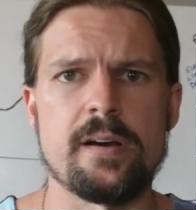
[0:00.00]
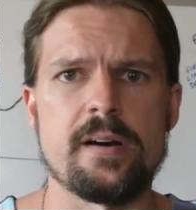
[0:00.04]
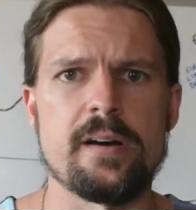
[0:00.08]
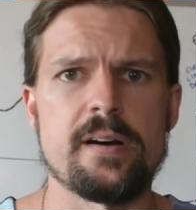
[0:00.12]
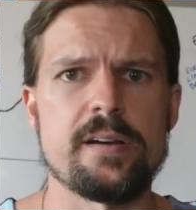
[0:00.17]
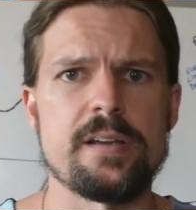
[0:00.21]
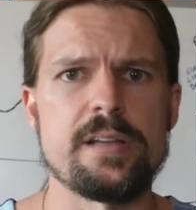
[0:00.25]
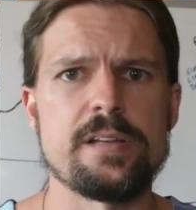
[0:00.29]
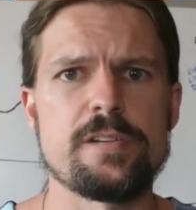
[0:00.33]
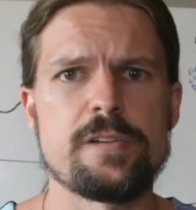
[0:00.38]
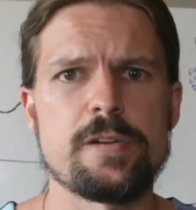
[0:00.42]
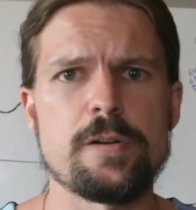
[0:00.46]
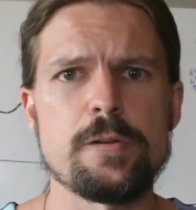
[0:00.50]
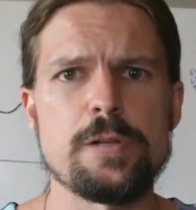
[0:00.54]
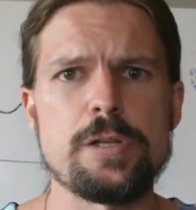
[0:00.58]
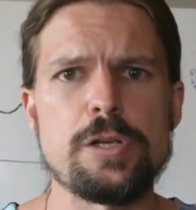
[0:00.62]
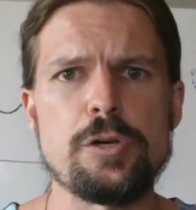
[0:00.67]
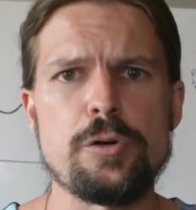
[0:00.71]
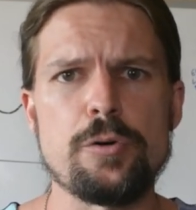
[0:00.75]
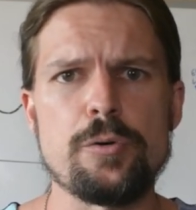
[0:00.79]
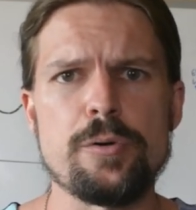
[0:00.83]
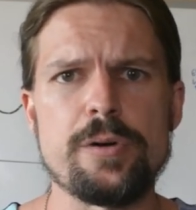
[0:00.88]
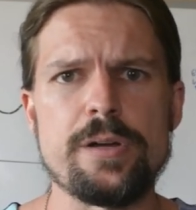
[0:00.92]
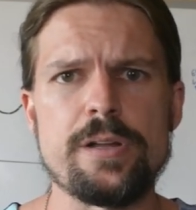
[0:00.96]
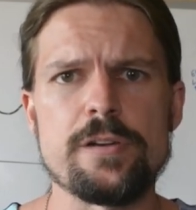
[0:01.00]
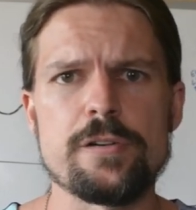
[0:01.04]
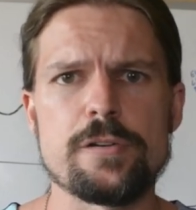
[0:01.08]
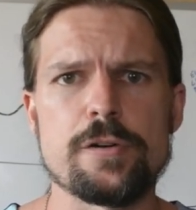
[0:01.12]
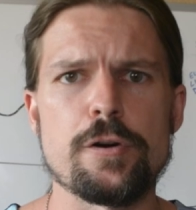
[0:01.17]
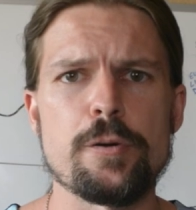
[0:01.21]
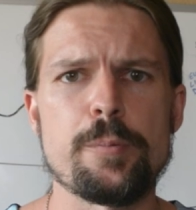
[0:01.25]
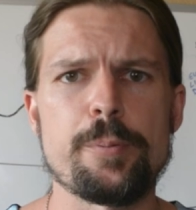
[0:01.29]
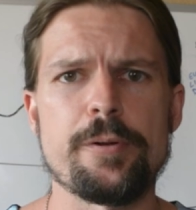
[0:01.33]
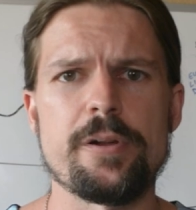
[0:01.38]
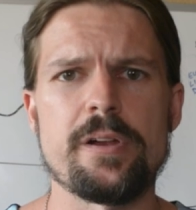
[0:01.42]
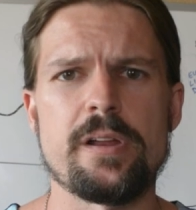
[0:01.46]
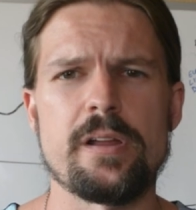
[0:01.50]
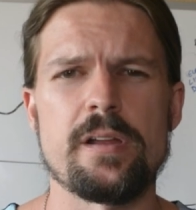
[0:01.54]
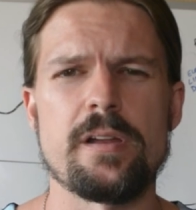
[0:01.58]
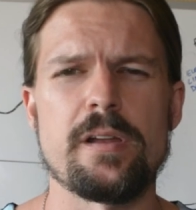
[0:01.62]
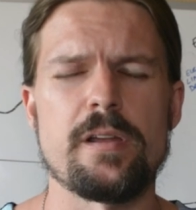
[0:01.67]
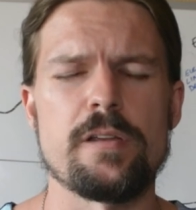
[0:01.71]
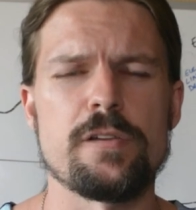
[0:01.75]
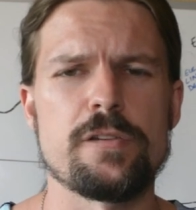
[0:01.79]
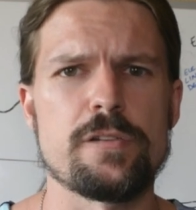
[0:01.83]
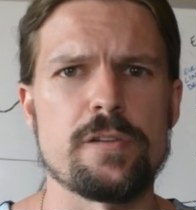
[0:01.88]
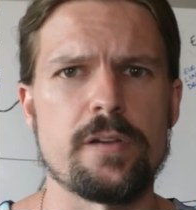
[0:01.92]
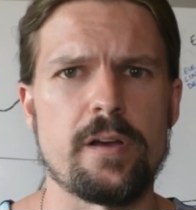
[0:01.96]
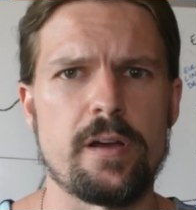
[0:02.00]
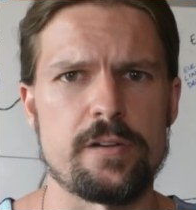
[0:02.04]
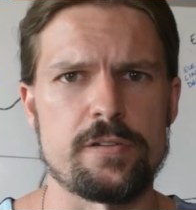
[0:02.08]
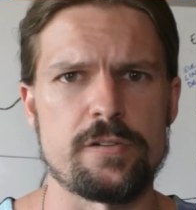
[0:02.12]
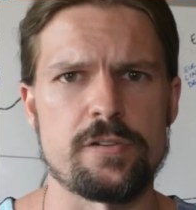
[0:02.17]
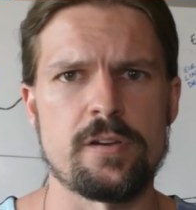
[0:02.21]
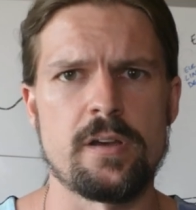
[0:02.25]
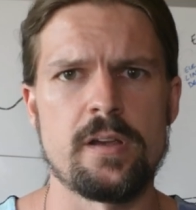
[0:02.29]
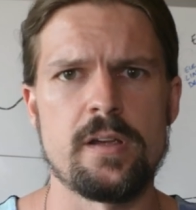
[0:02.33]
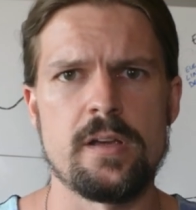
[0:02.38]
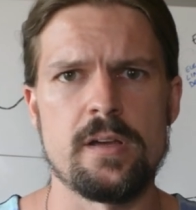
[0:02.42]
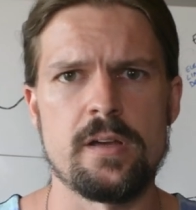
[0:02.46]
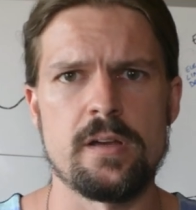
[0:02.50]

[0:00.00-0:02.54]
until you interpret it as such.